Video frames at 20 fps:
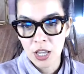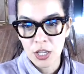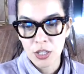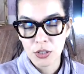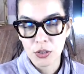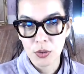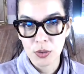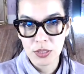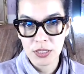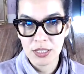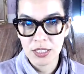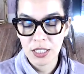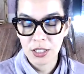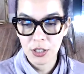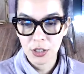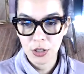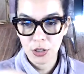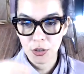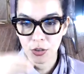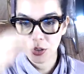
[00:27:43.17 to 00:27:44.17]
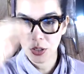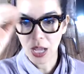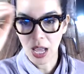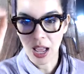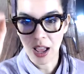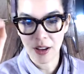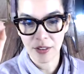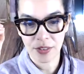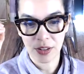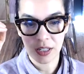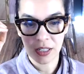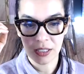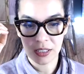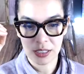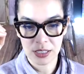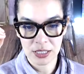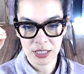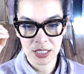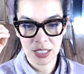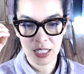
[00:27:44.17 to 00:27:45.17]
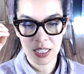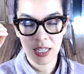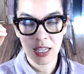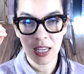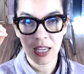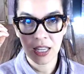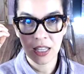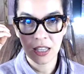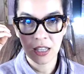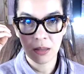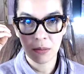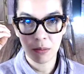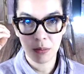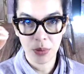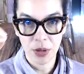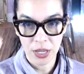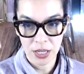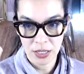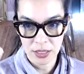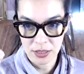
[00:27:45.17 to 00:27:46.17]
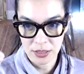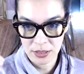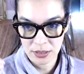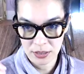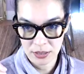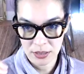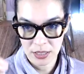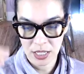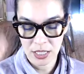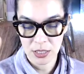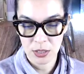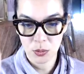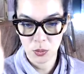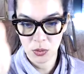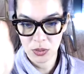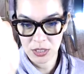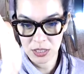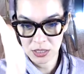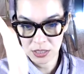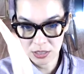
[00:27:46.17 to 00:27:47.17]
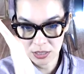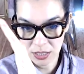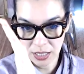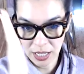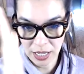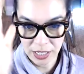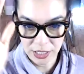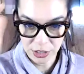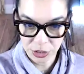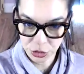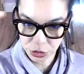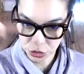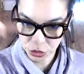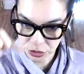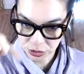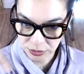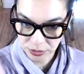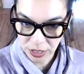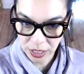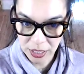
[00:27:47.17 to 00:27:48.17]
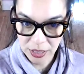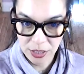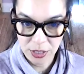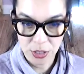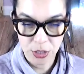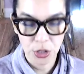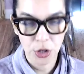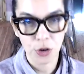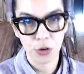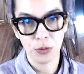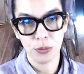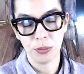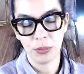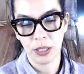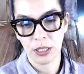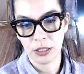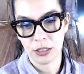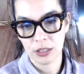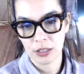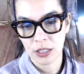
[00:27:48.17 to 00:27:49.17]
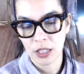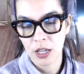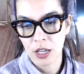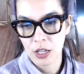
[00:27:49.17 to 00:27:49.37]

So it's telling you to have a C in the bass. That's what the slash and the note means.